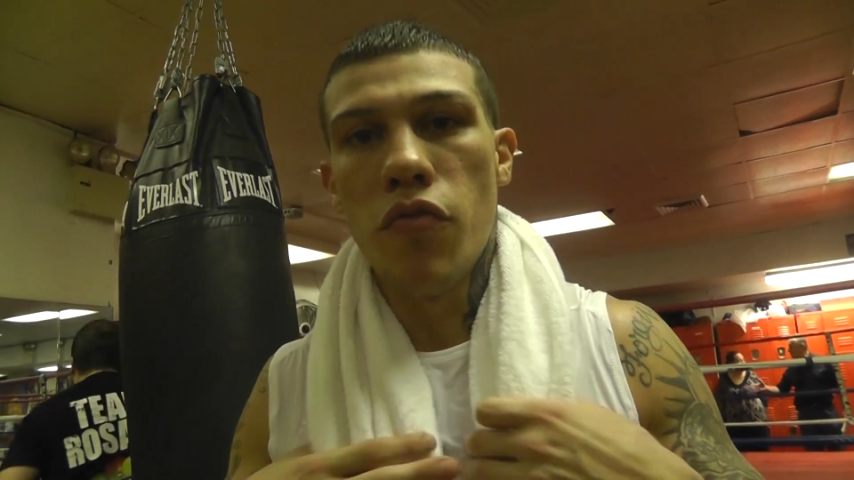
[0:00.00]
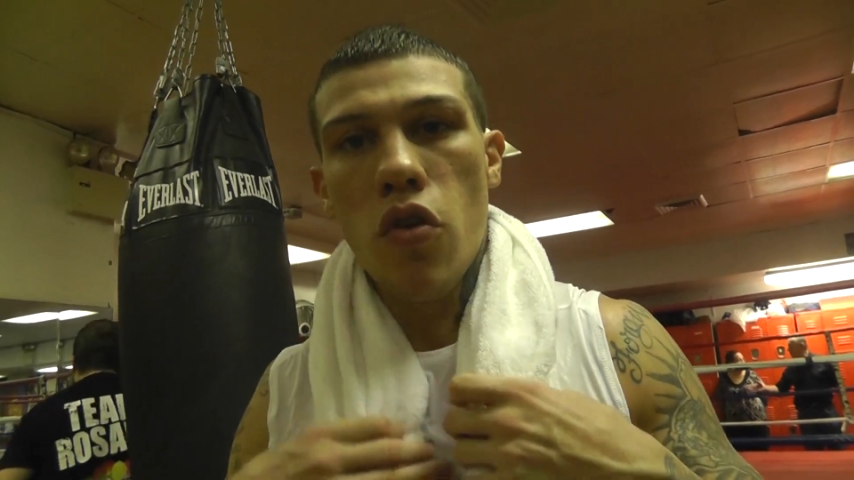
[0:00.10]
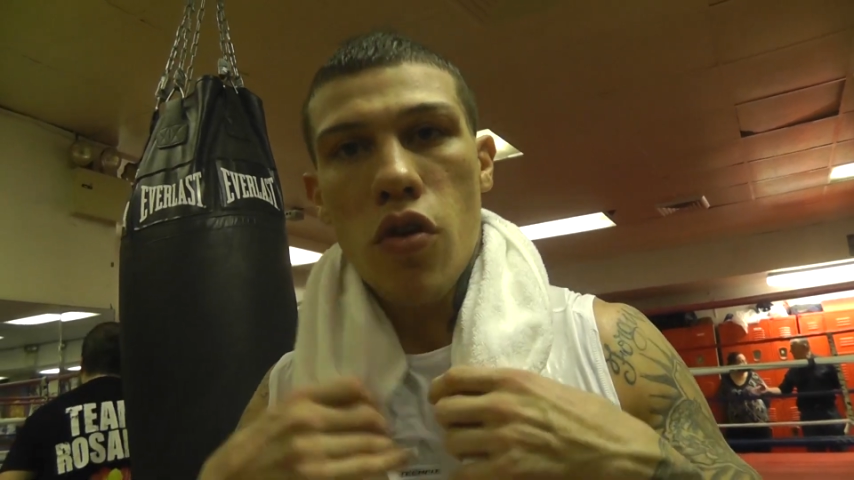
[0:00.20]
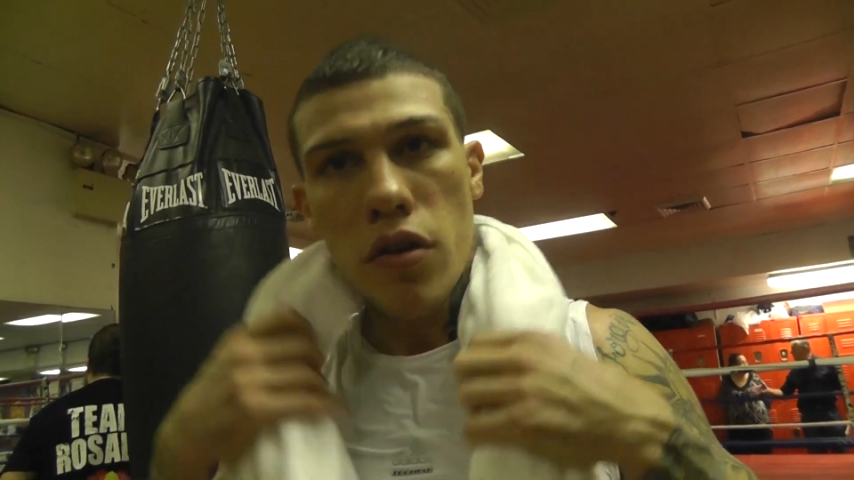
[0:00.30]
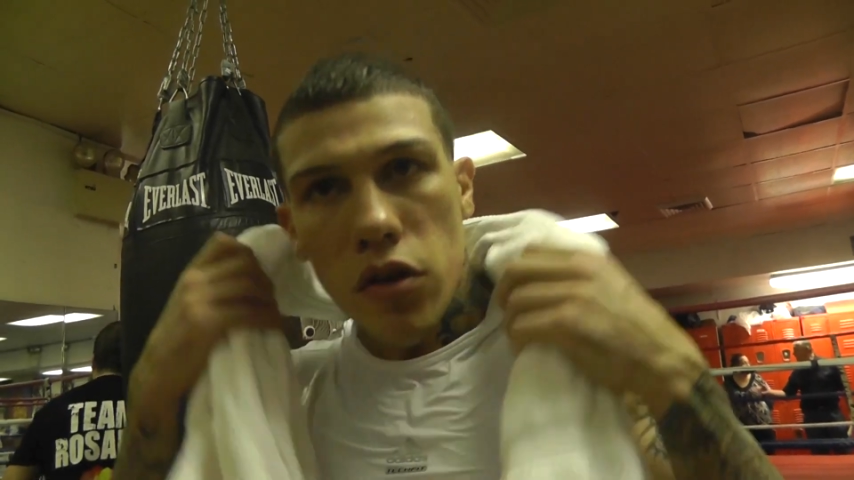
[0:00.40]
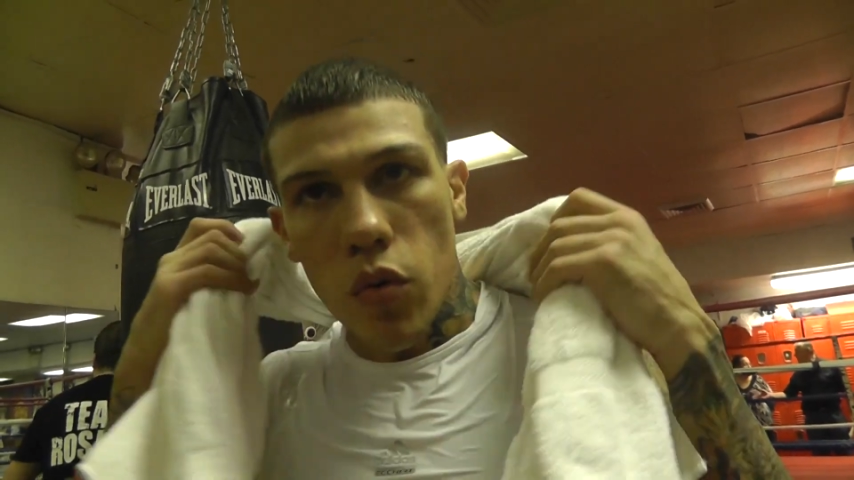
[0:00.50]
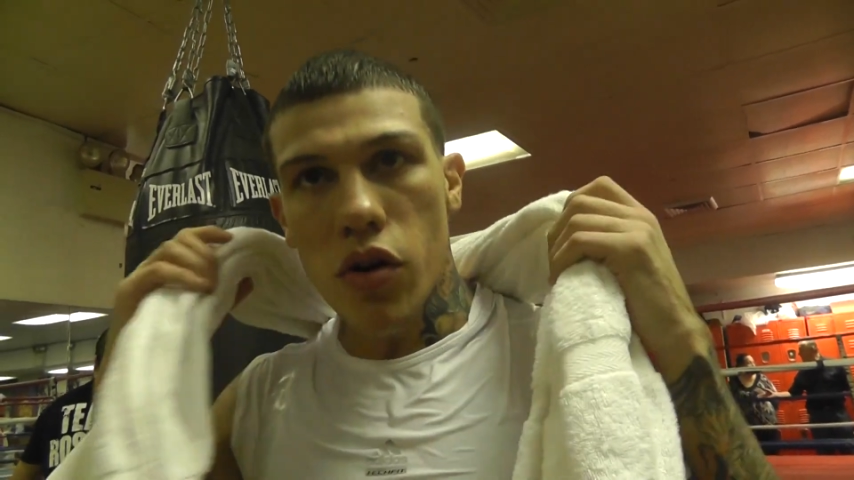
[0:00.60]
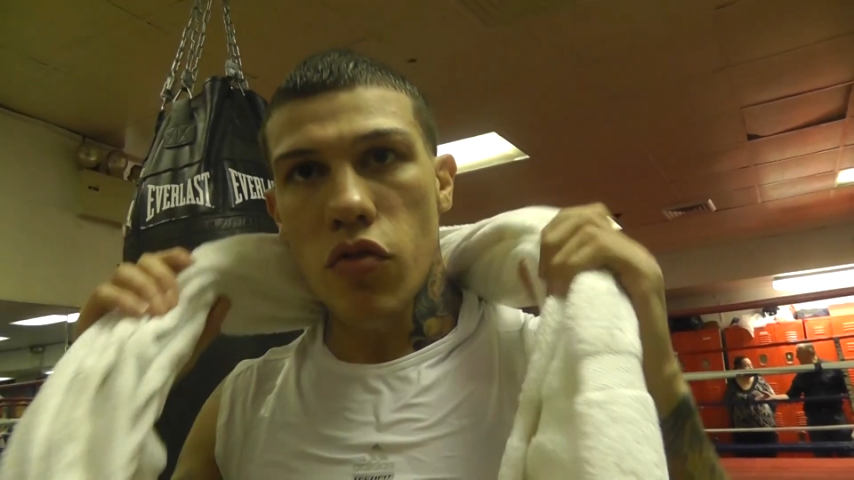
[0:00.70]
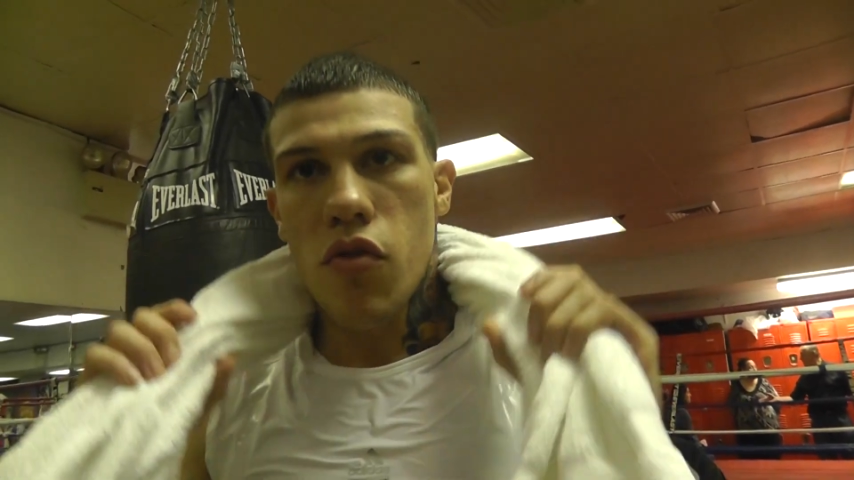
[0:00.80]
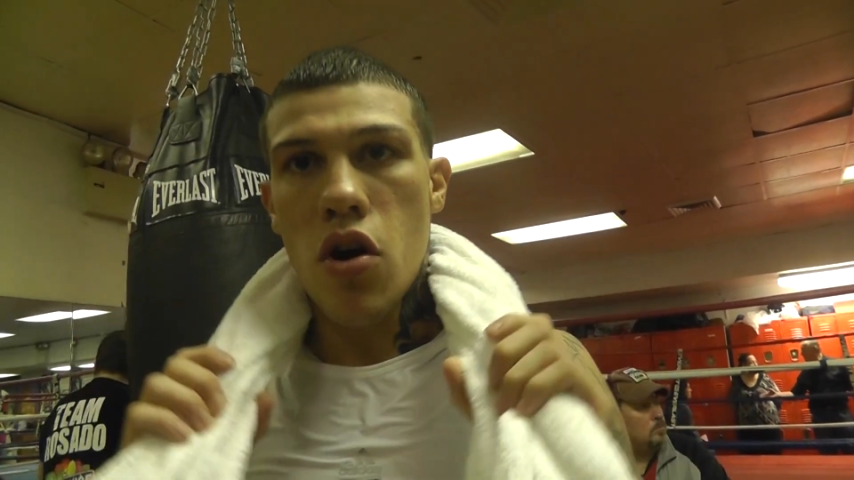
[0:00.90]
ro- the
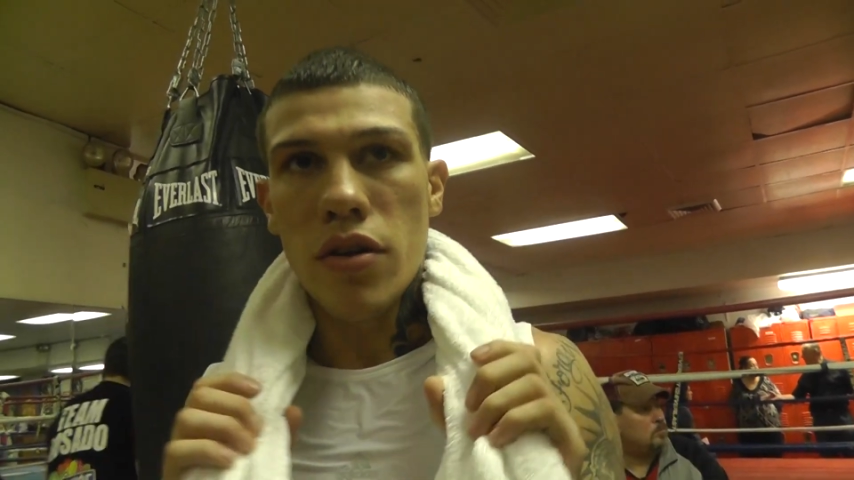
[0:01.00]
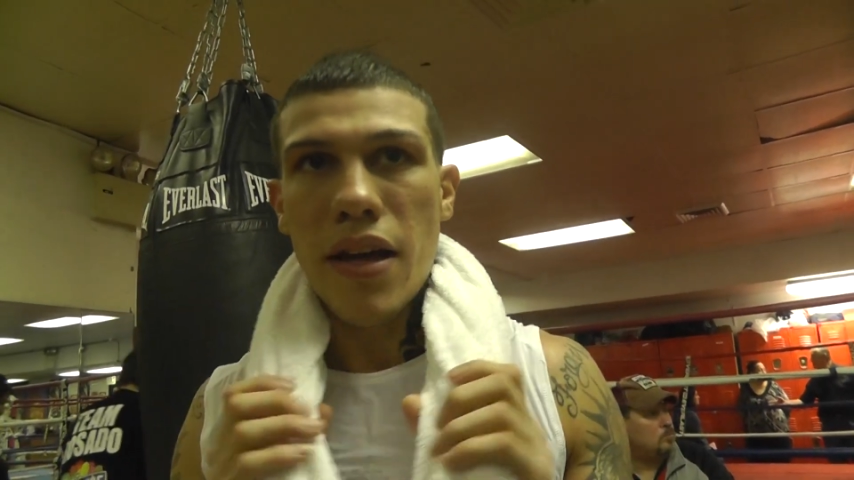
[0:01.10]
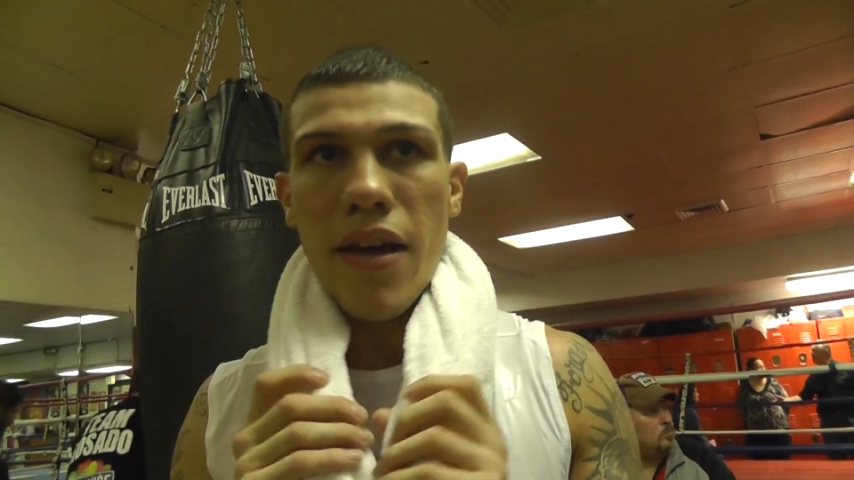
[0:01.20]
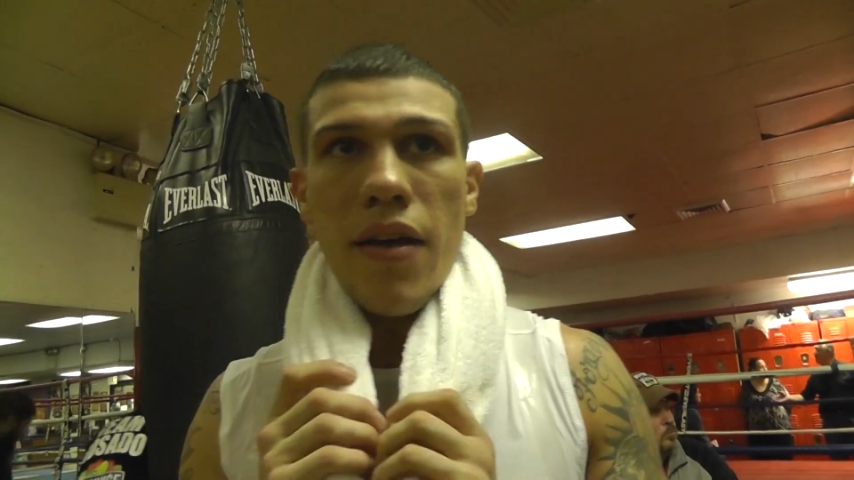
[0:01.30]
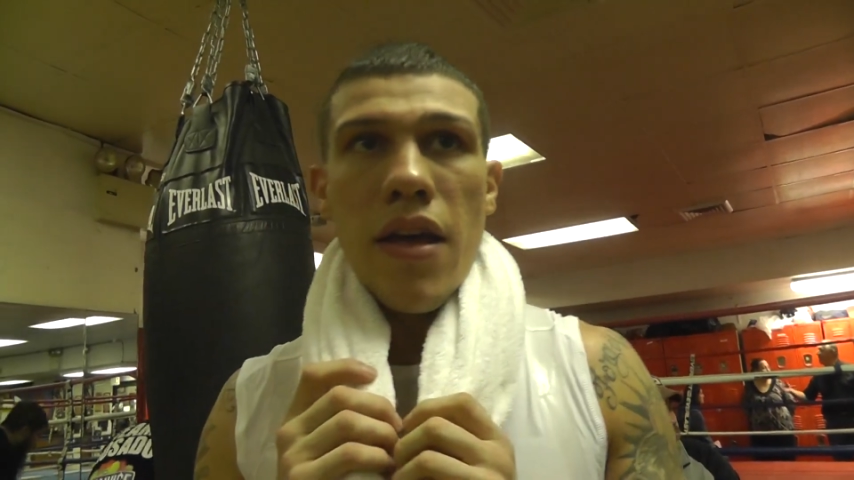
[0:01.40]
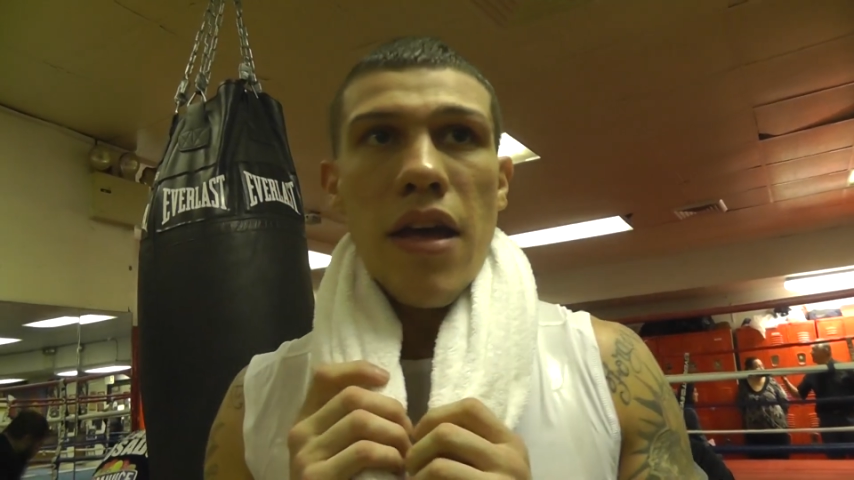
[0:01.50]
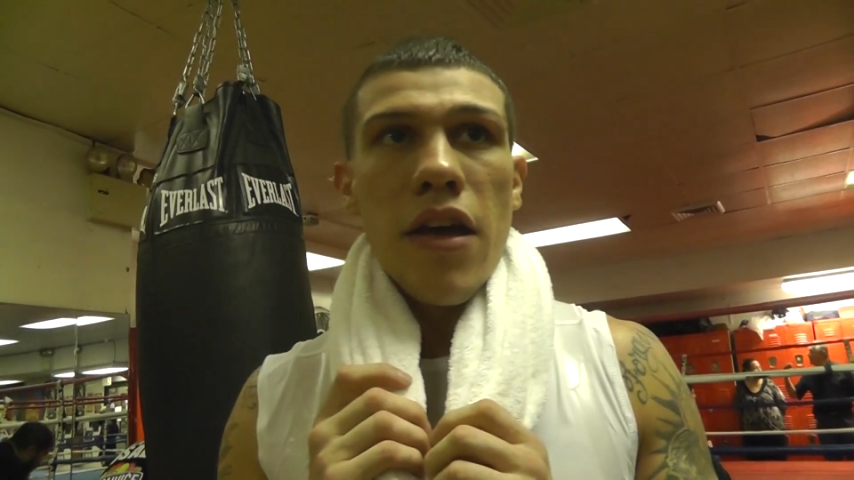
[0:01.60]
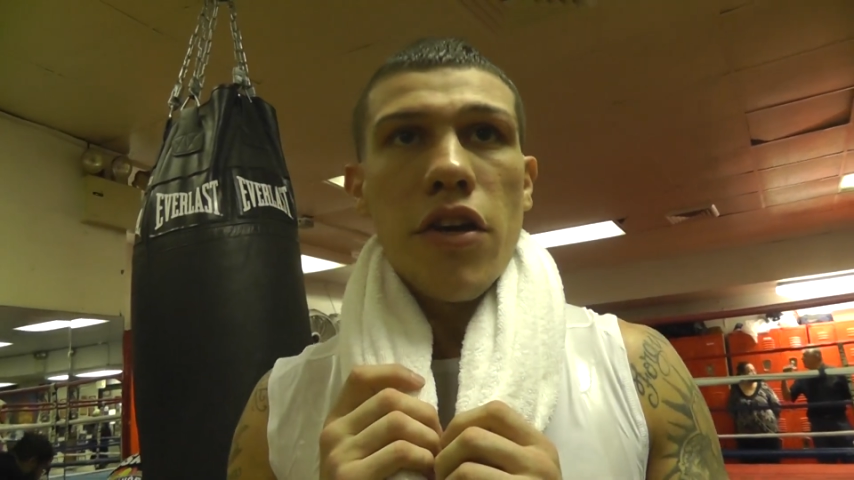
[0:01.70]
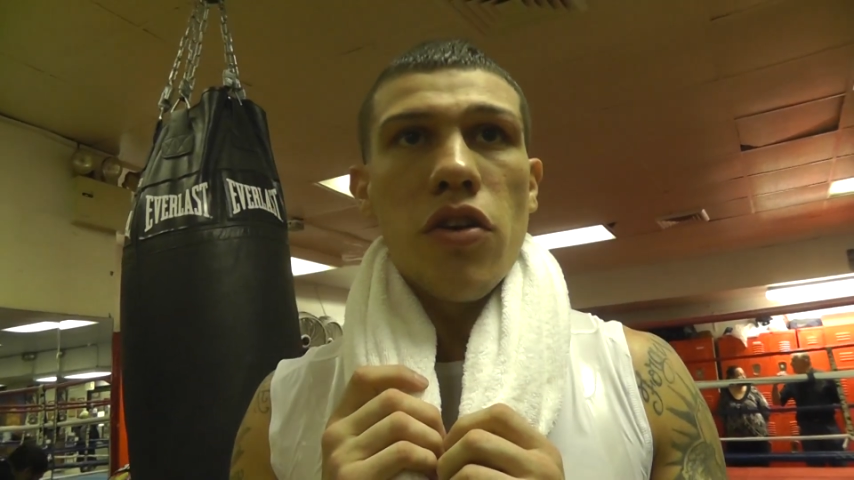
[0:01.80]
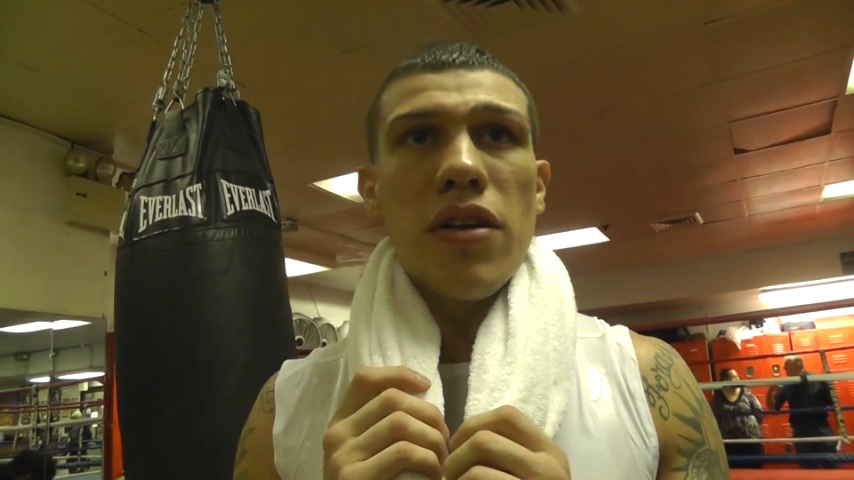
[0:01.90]
world wrong that you know,